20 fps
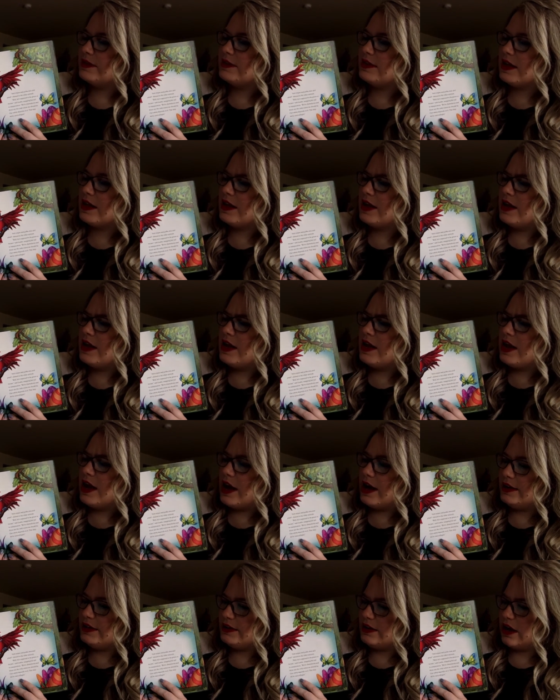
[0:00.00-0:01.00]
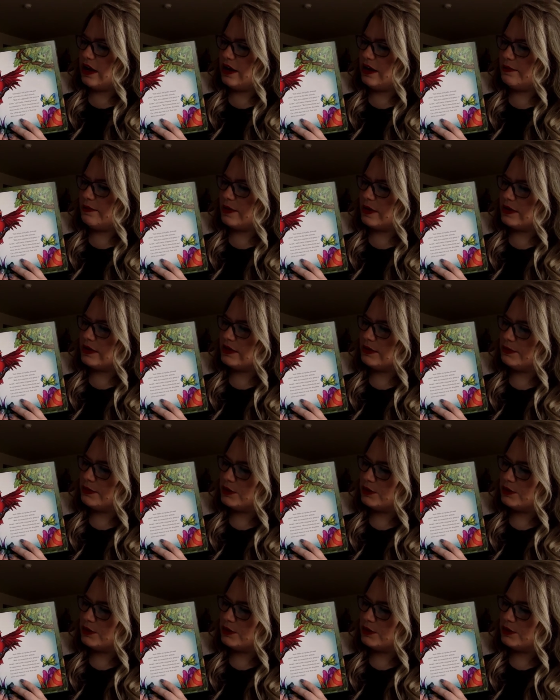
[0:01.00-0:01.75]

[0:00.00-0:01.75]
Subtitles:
said, I saw him on some